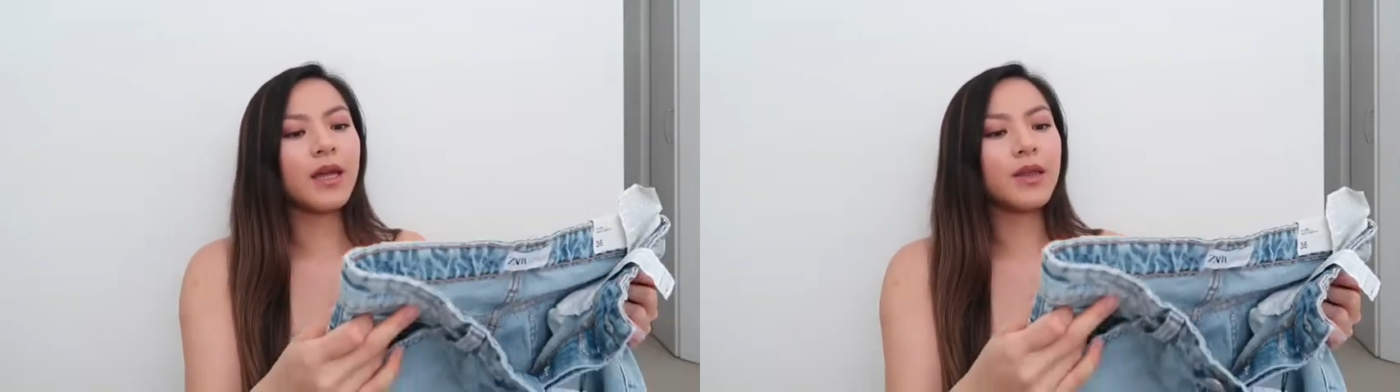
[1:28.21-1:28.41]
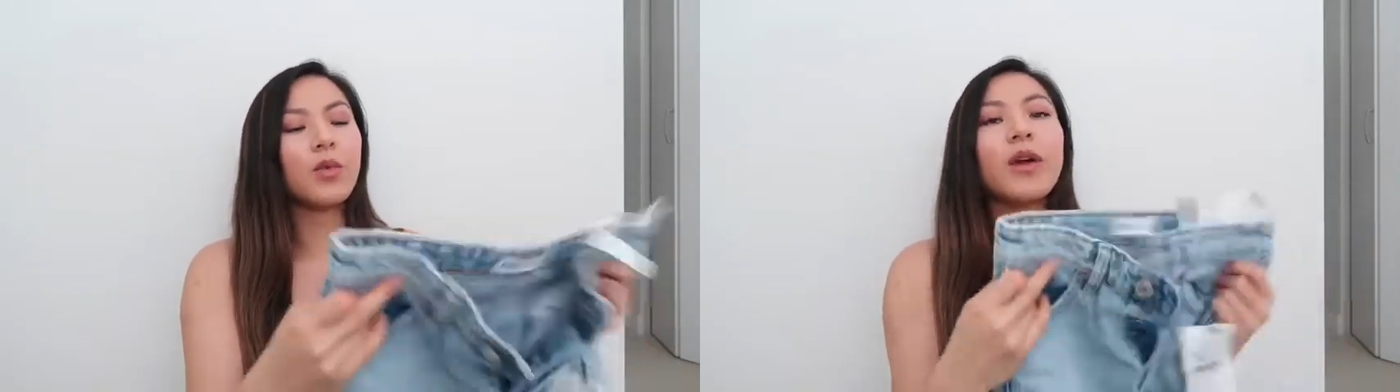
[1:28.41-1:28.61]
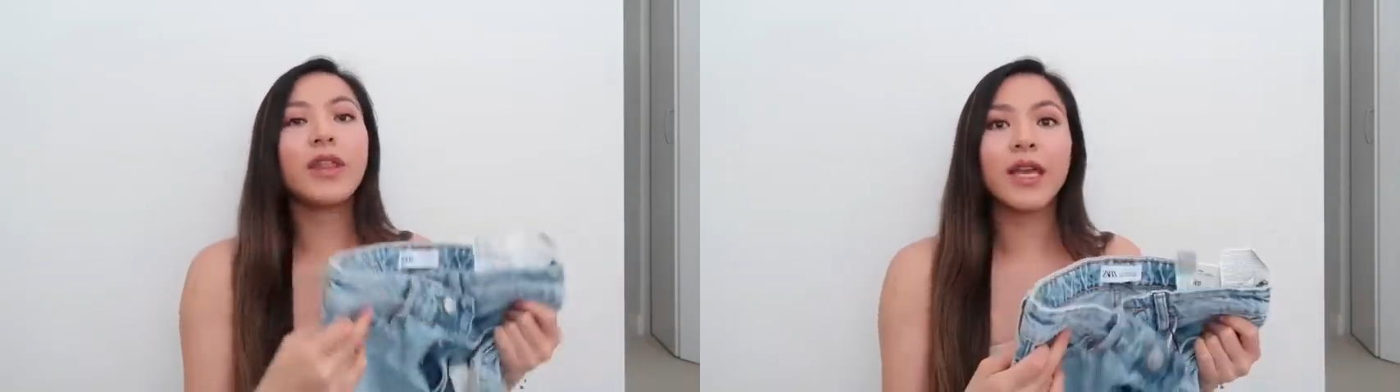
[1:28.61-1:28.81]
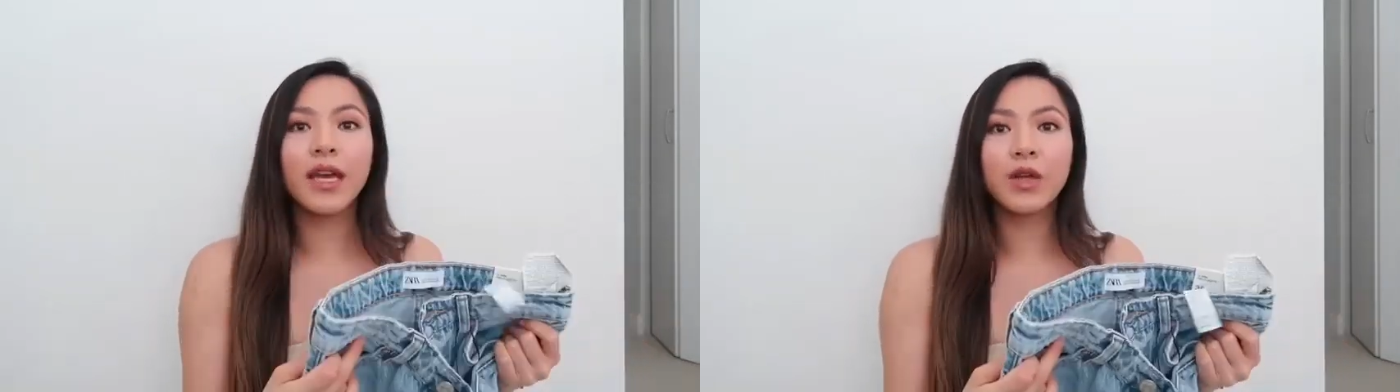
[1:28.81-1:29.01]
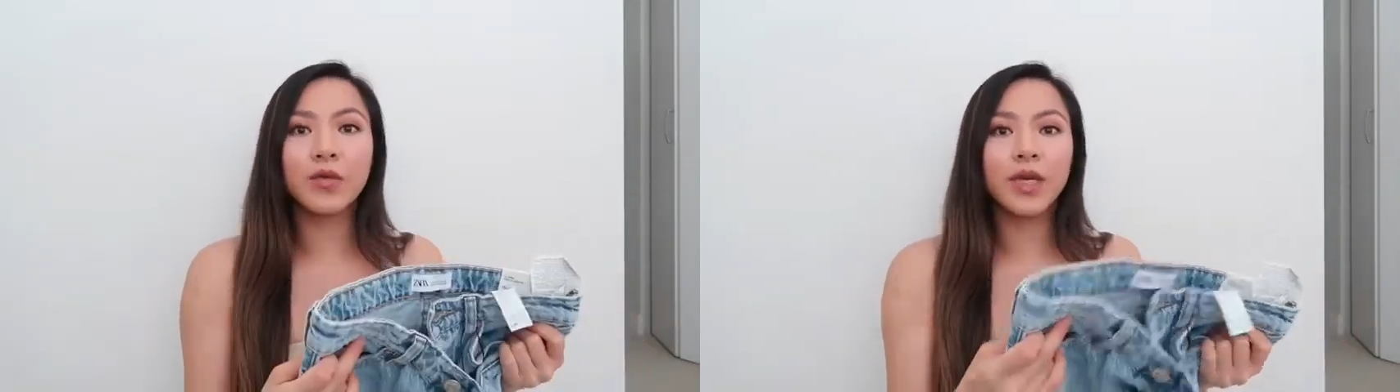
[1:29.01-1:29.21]
The one thing I
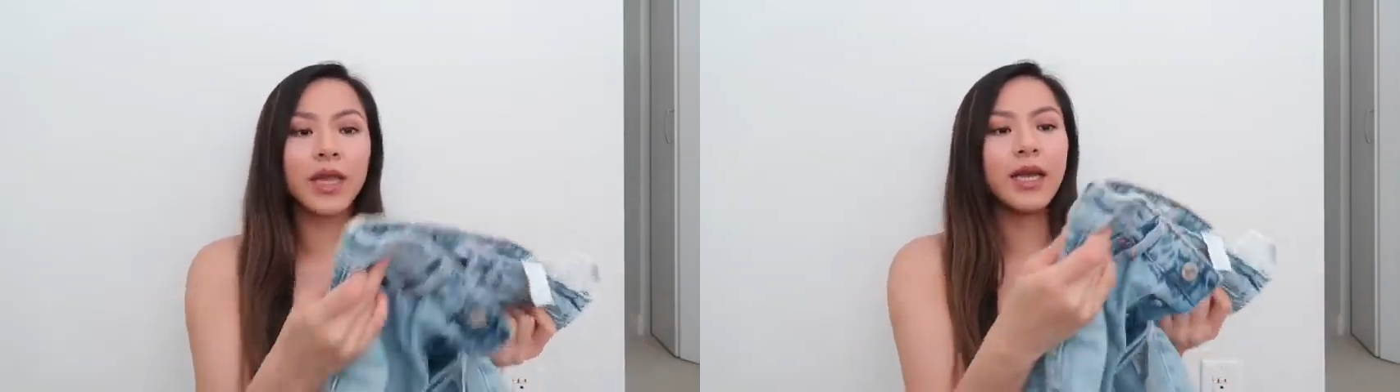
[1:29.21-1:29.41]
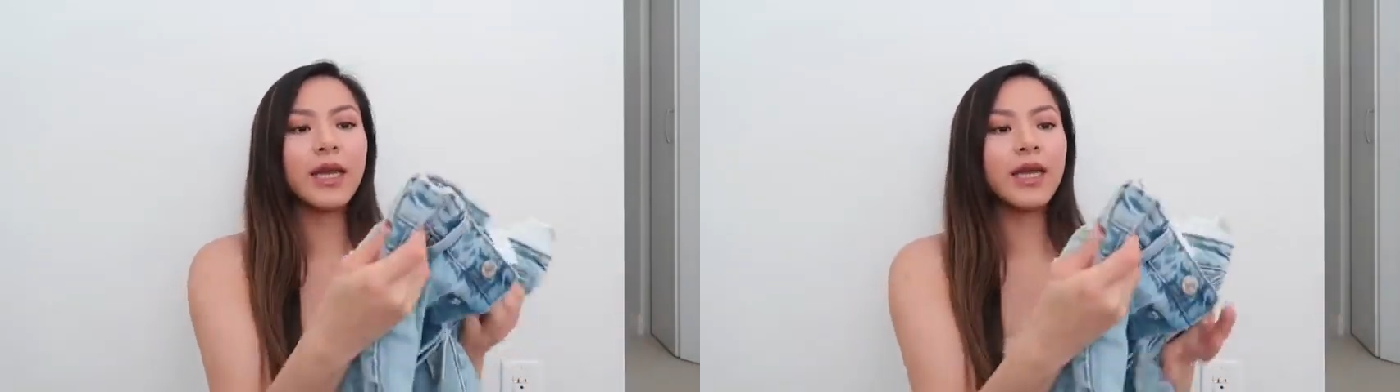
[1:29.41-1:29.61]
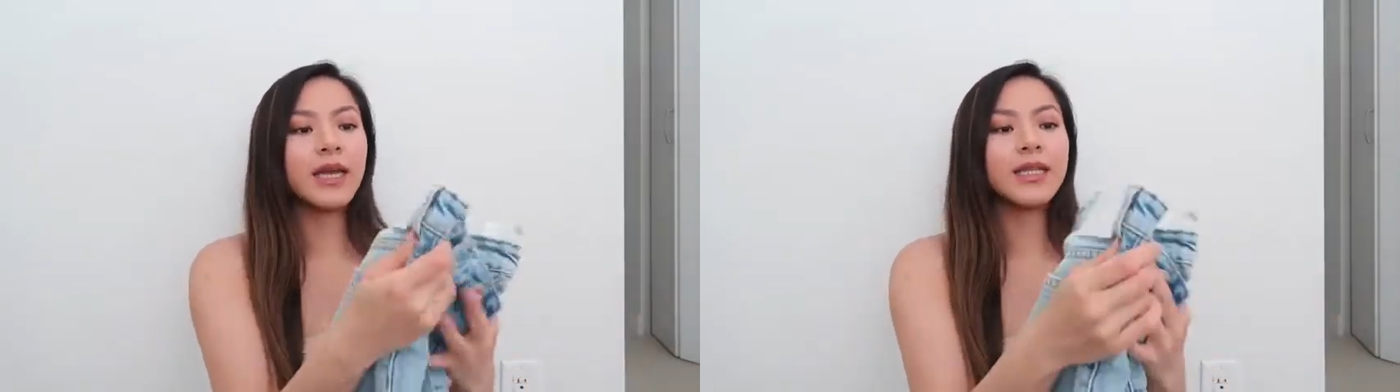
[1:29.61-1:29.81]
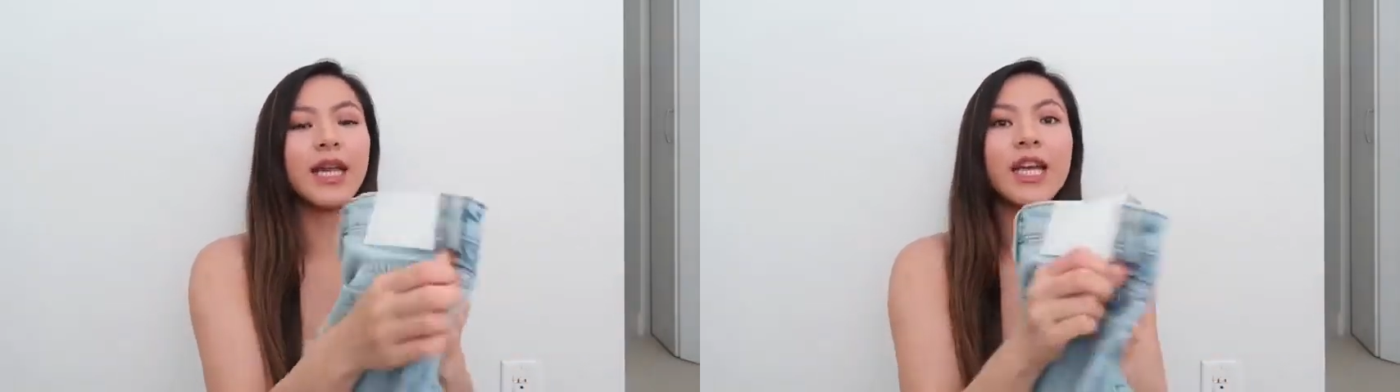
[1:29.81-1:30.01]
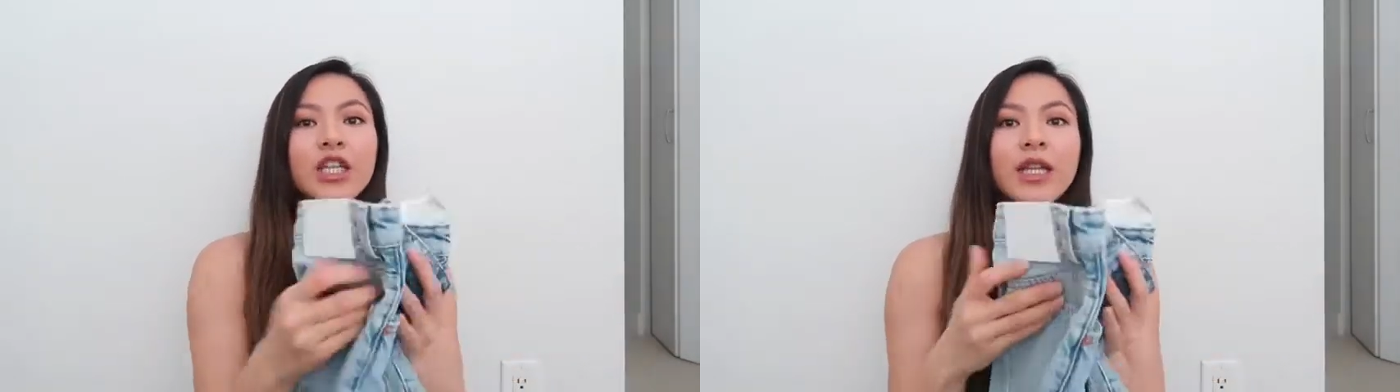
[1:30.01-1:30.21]
don't really like is
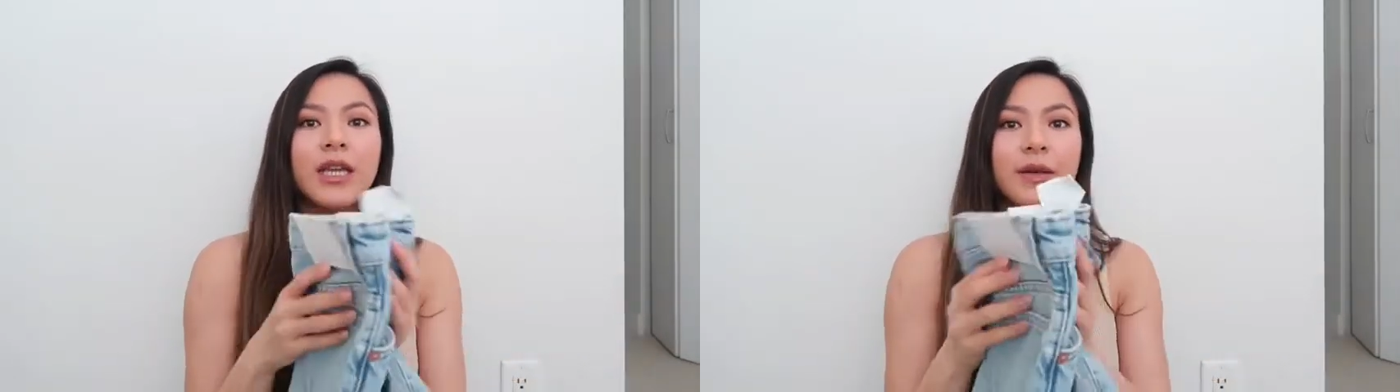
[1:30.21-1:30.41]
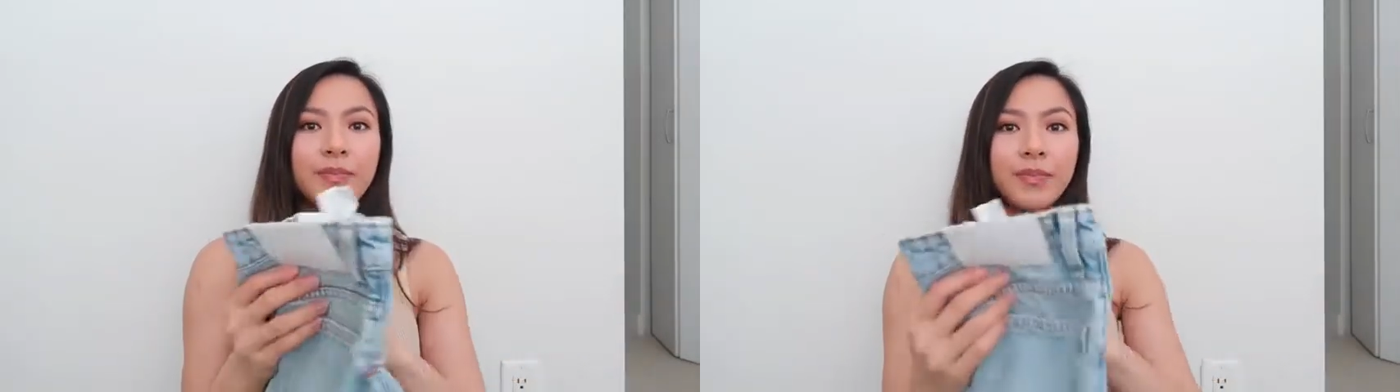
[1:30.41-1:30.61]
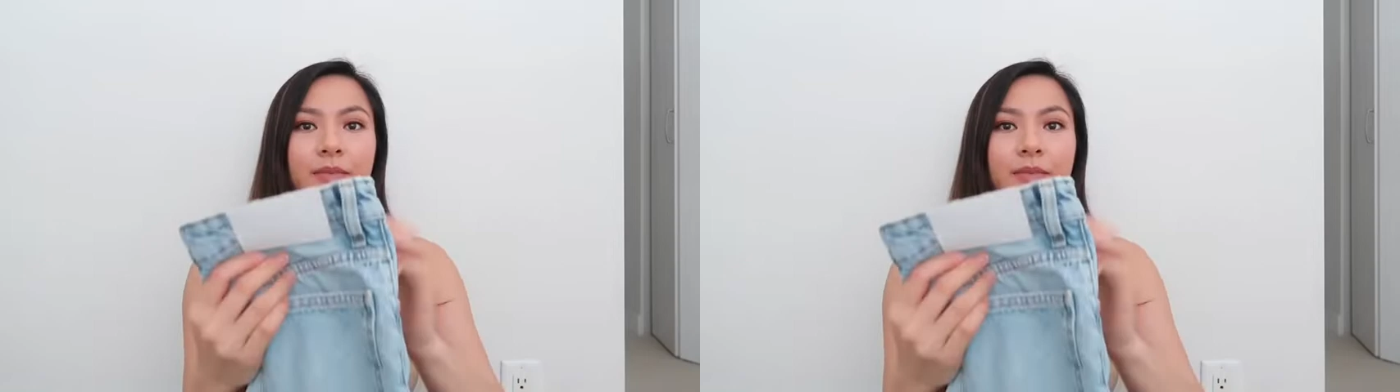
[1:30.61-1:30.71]
actually